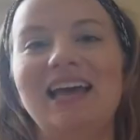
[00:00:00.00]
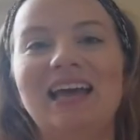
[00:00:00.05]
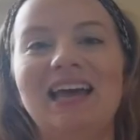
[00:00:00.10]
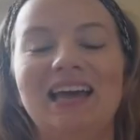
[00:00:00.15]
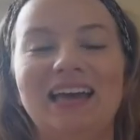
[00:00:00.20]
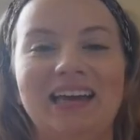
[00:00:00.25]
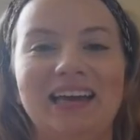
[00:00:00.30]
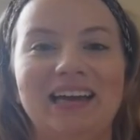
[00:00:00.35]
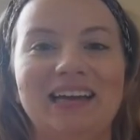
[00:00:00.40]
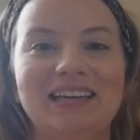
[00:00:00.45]

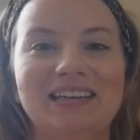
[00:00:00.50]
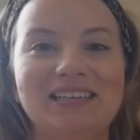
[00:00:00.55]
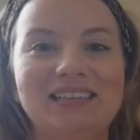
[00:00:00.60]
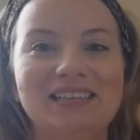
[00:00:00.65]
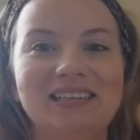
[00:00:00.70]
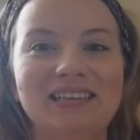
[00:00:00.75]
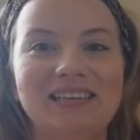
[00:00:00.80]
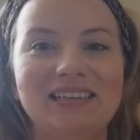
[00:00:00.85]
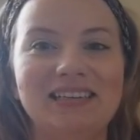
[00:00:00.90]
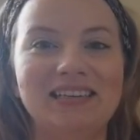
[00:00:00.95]

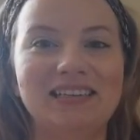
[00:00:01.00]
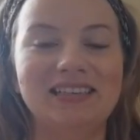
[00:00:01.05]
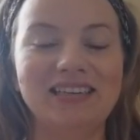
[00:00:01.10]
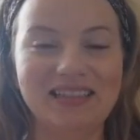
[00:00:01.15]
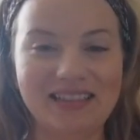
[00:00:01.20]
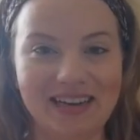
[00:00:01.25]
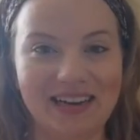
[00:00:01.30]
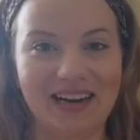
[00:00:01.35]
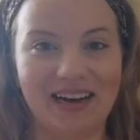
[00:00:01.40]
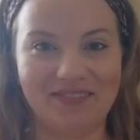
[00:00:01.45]
and
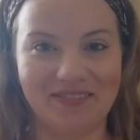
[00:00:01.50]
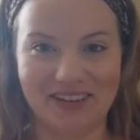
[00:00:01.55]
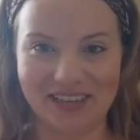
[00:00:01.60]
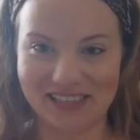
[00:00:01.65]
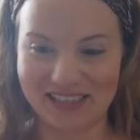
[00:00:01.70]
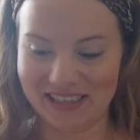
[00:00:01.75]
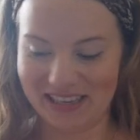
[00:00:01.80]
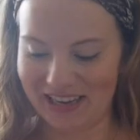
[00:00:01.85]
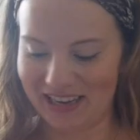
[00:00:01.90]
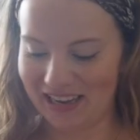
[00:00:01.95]
did that,
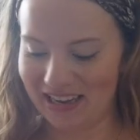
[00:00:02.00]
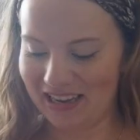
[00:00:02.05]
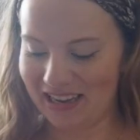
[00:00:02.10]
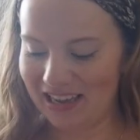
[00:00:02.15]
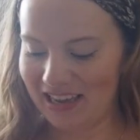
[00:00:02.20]
obviously.